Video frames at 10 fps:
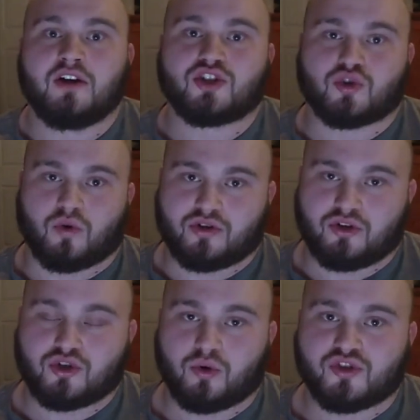shorten
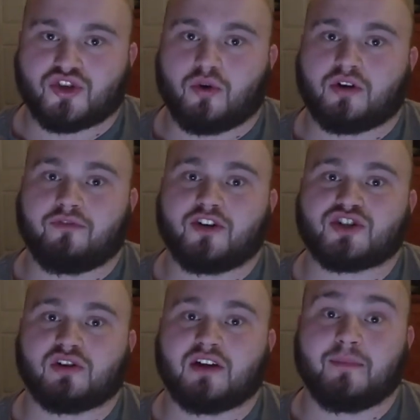your torso
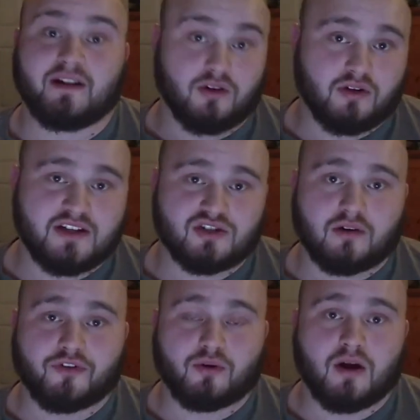artificially, and made it a little
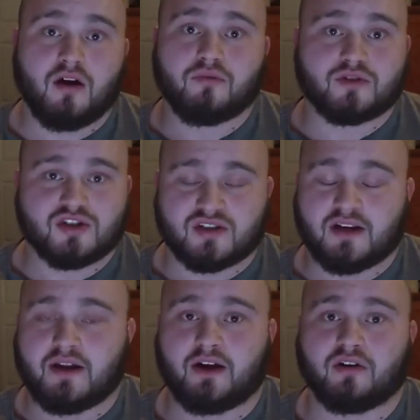easier off the ground, which isn't
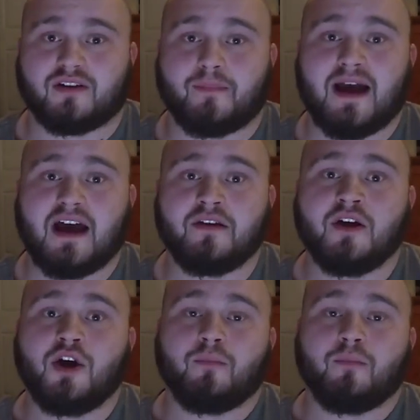inherently bad.